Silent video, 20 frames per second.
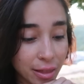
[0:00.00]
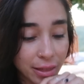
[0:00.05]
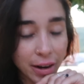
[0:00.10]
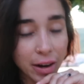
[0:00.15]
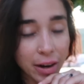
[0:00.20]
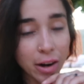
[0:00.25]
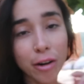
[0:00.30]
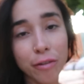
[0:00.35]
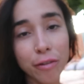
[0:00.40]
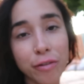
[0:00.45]

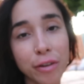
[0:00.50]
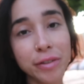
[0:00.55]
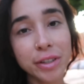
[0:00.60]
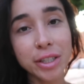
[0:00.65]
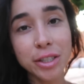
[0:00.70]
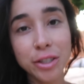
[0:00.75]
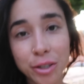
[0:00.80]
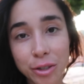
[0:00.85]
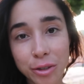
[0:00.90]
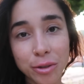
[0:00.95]
There are
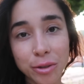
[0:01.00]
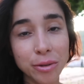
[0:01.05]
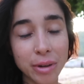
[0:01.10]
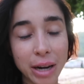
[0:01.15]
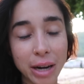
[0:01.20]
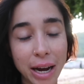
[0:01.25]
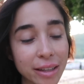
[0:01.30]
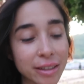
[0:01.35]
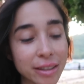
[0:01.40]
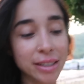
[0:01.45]
52
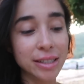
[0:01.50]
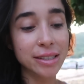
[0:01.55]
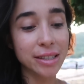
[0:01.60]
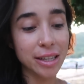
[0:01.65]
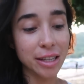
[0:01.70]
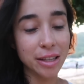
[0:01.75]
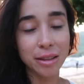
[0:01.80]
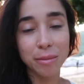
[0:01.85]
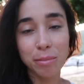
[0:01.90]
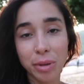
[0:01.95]
islands
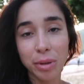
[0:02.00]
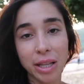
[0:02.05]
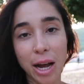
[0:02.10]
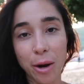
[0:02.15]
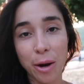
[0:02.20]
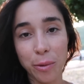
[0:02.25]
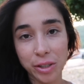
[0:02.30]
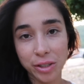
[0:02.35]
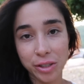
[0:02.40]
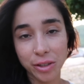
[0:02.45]
in
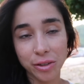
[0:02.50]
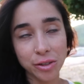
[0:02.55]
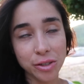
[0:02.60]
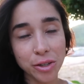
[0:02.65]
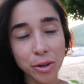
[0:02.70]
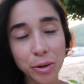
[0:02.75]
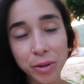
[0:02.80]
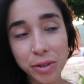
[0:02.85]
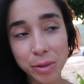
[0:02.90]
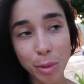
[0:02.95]
Palawan, so there's
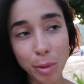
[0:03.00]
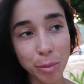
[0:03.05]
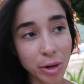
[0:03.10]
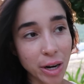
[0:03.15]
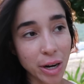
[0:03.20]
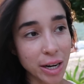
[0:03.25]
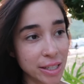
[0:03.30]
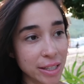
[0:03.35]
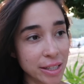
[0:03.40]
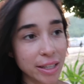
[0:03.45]
no use
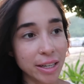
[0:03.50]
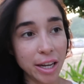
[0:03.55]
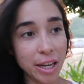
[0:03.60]
memorizing the